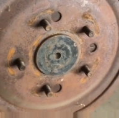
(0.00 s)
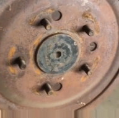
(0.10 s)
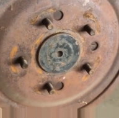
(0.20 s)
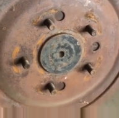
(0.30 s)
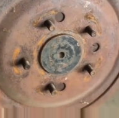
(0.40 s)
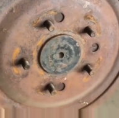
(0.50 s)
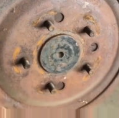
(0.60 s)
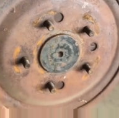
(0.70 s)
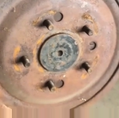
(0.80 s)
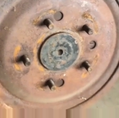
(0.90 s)
dug
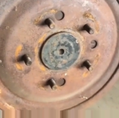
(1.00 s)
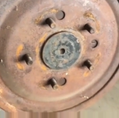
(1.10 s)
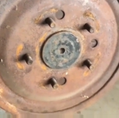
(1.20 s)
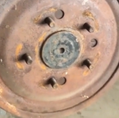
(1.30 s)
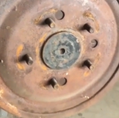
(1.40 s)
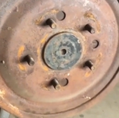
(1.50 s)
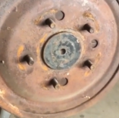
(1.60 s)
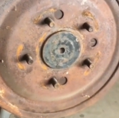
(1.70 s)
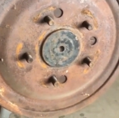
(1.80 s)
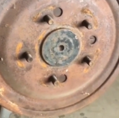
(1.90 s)
deep into the
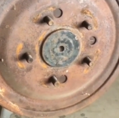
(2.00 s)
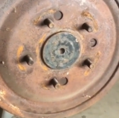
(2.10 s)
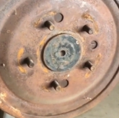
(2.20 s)
brake